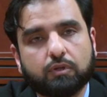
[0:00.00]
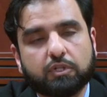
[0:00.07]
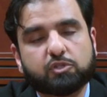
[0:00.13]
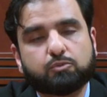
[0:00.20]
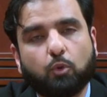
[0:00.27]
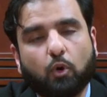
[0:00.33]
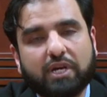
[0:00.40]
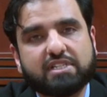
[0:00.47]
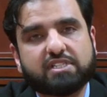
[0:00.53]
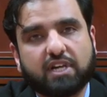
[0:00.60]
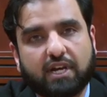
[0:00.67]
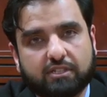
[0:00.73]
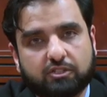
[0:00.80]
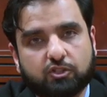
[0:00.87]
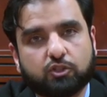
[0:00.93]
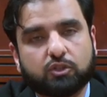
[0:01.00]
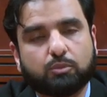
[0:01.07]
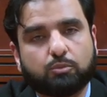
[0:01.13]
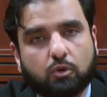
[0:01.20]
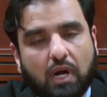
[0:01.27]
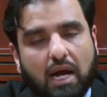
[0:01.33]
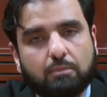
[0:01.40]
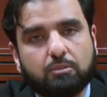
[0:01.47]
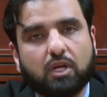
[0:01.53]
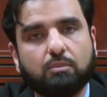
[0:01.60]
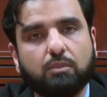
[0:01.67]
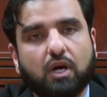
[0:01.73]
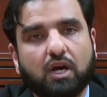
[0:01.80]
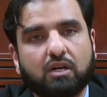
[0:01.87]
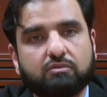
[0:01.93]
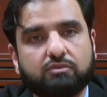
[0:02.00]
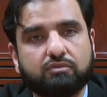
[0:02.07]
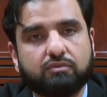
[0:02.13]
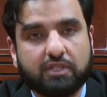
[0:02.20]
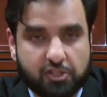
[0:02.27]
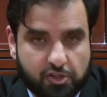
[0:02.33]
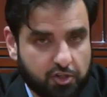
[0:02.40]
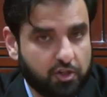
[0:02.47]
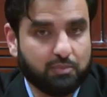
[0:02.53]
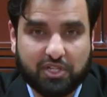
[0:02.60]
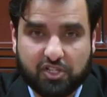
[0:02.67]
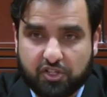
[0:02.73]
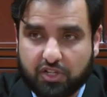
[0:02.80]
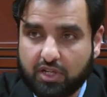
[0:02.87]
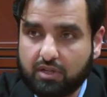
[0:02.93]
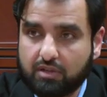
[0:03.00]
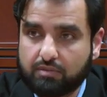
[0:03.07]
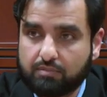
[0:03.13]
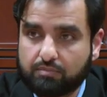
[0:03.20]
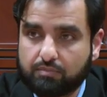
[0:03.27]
this points us to the problem of legitimacy,